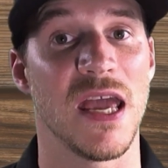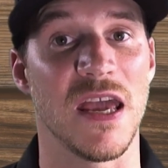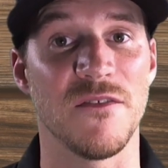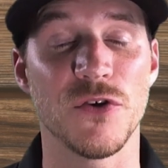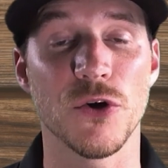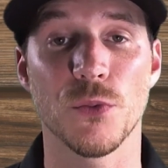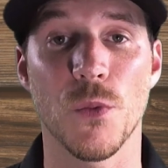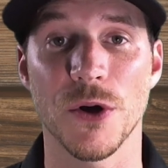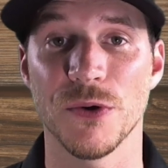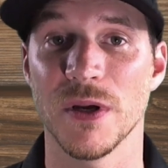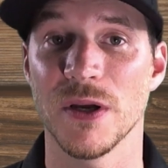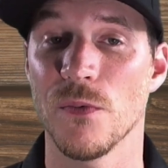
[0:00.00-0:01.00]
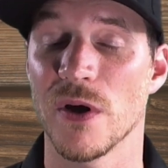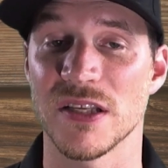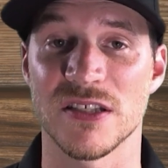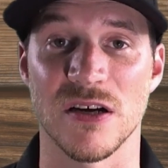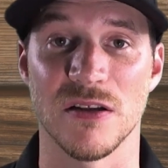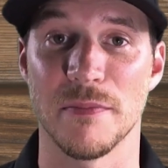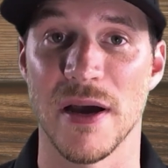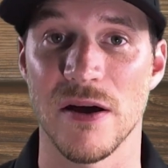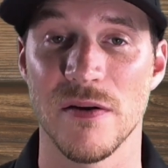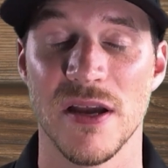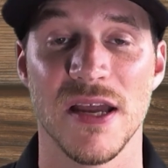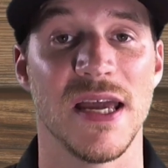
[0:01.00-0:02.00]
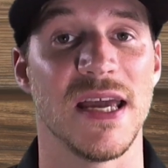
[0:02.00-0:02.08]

If you're wondering what it's all about,